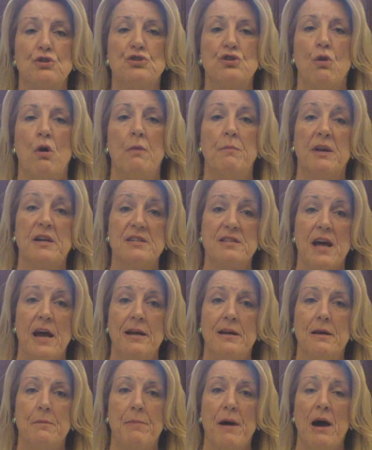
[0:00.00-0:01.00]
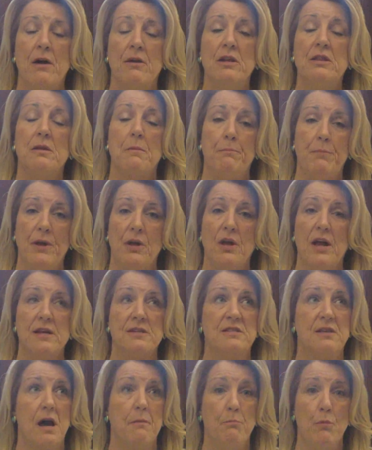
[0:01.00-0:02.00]
So I'm excited about it. The bill has
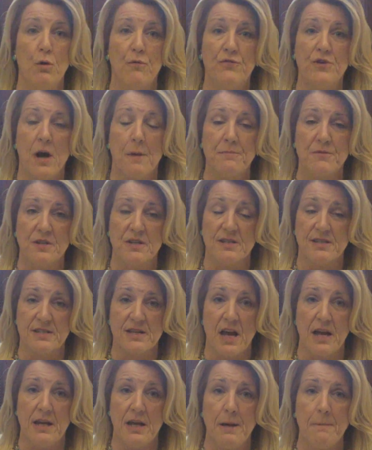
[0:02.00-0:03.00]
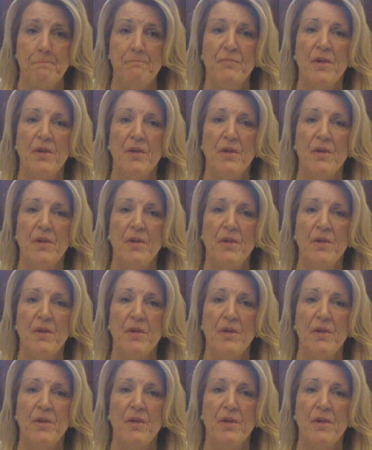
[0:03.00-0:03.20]
moved up to the Senate.